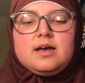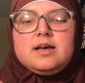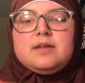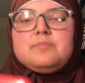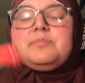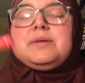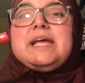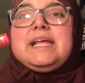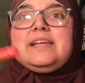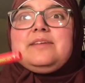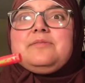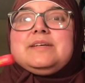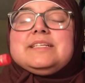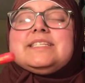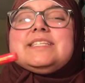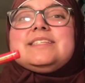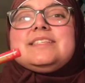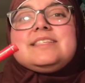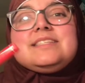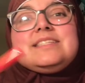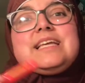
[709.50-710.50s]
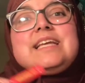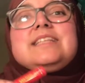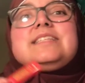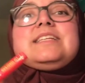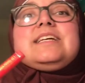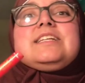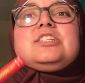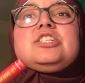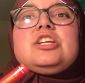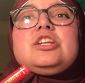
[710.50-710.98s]
But anyways, this is like
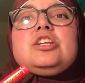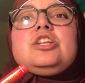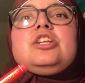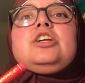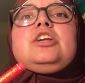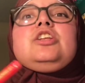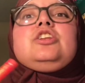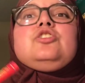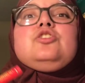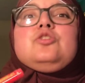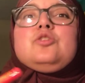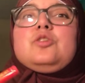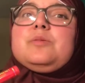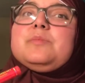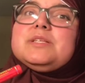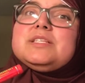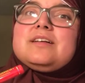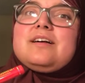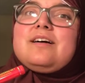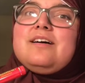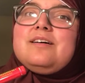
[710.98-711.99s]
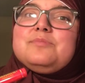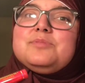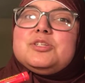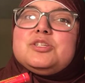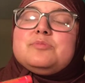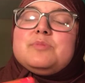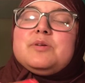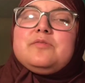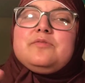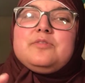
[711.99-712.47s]
such an enormous
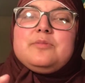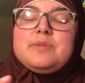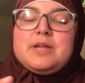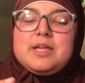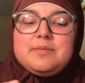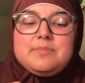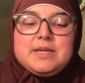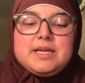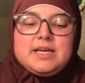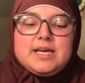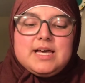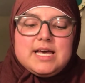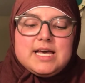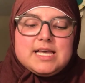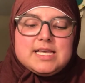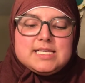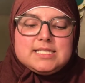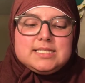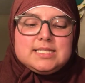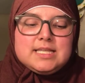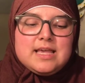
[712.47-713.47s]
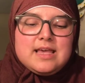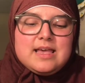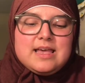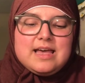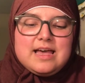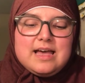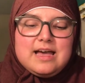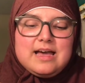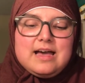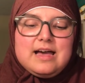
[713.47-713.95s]
accomplishment for me because
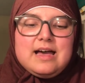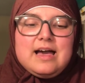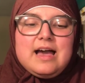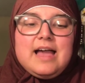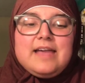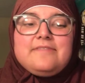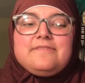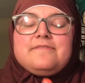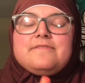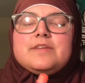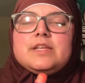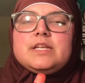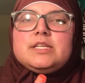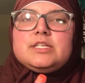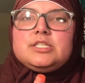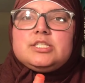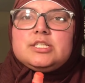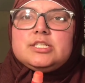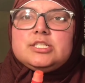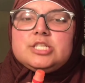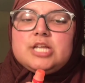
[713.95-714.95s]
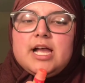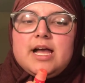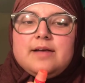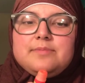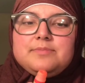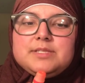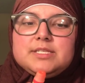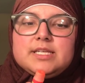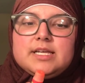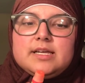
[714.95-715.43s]
I finished a
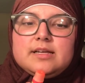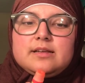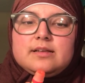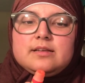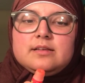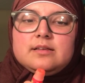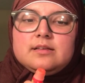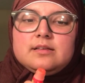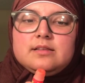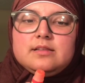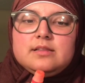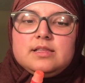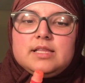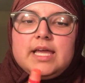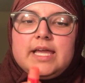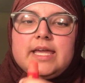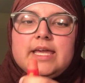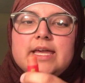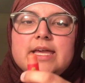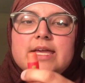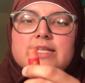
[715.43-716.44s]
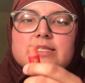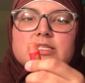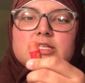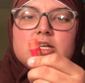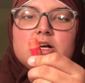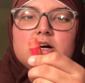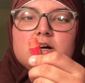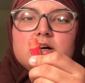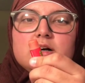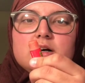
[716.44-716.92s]
chapstick. Like, it's
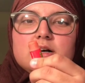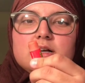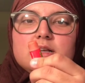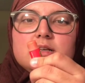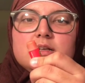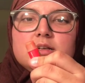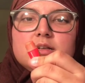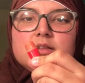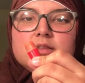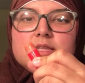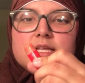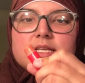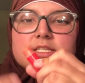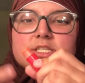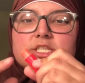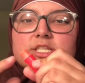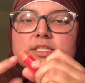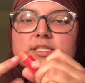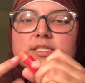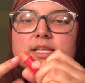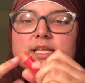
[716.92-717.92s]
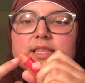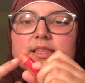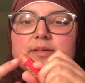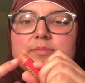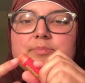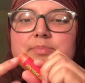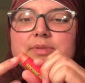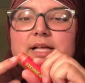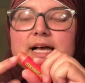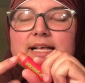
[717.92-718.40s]
gone. That's just like the
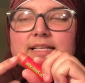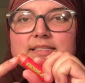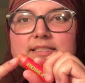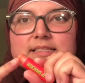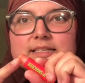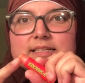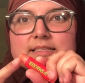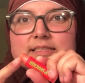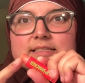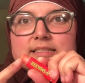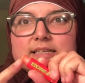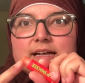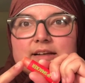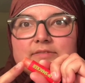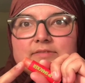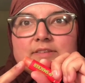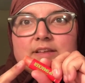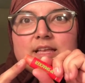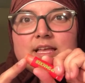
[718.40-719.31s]
plastic stuff.